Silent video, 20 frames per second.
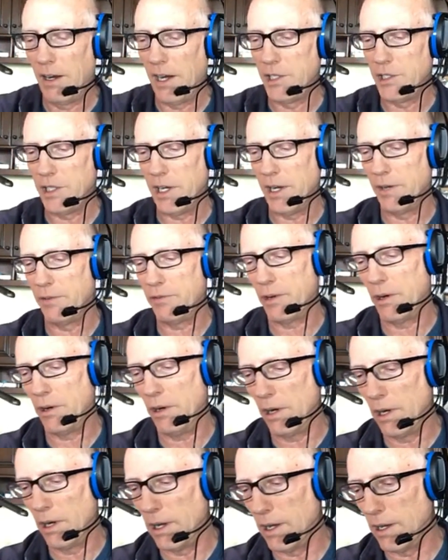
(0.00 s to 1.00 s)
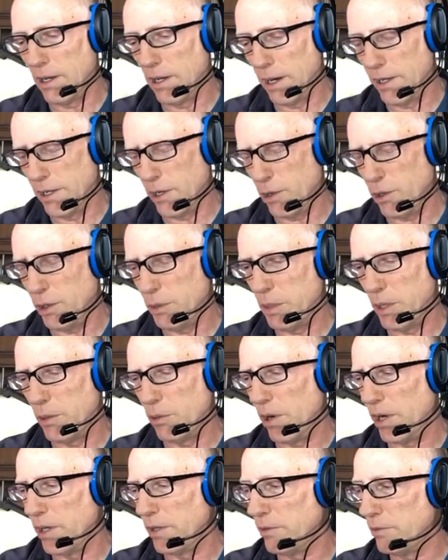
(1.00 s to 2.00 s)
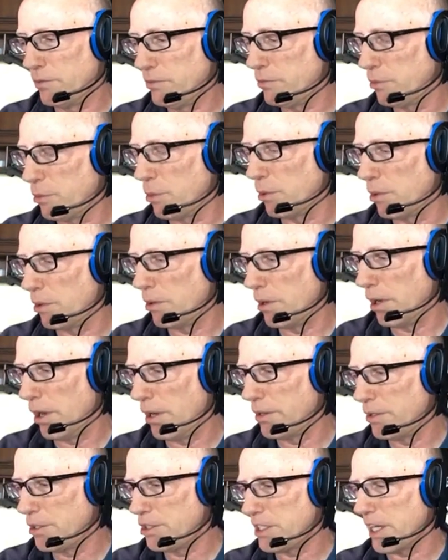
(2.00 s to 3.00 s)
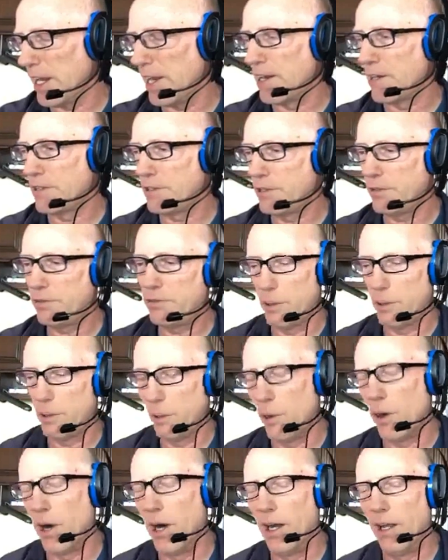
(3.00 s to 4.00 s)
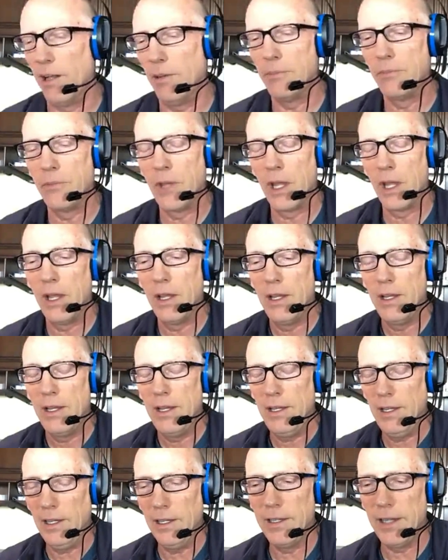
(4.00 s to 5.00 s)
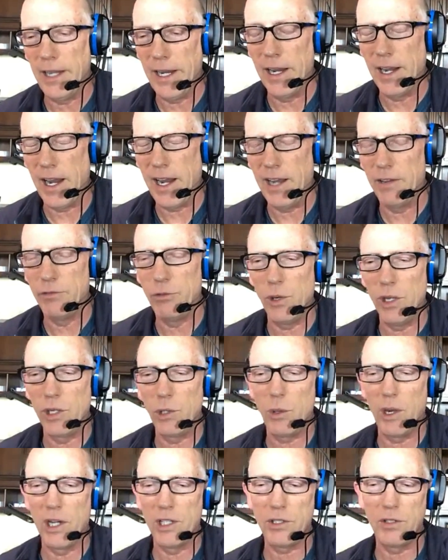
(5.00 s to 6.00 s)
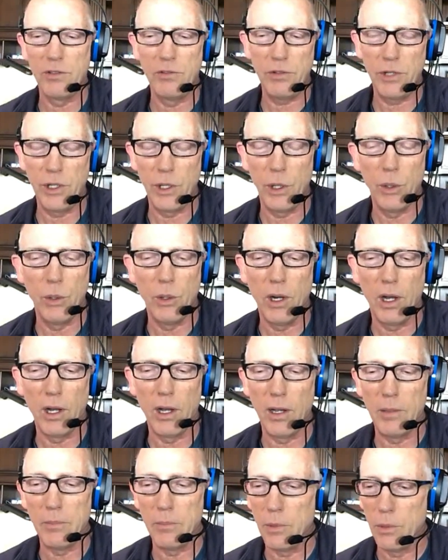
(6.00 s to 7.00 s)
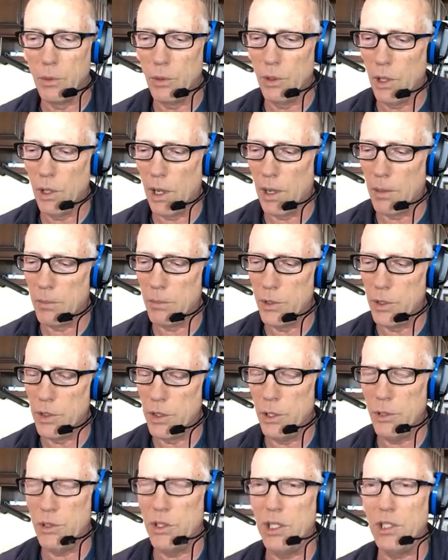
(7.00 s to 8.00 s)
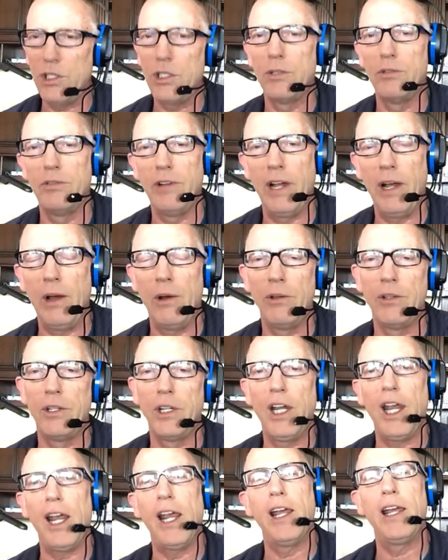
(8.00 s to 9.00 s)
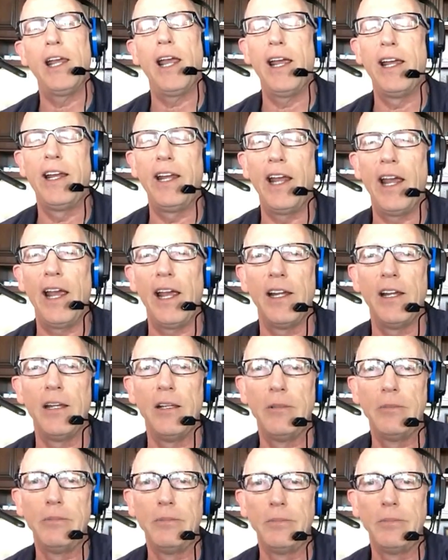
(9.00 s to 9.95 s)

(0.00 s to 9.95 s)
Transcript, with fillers: All right, Jennifer, uh, I know you've been running for uh, the Senate for a while, and I have one question for you. Um, um, do you disavow the KKK?